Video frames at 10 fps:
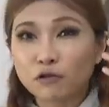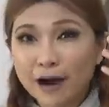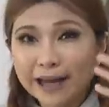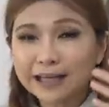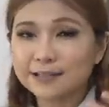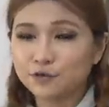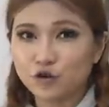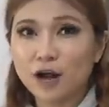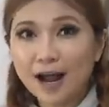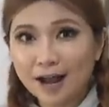right in
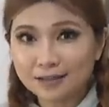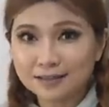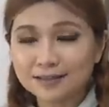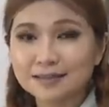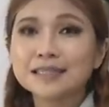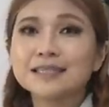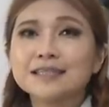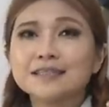your eyes.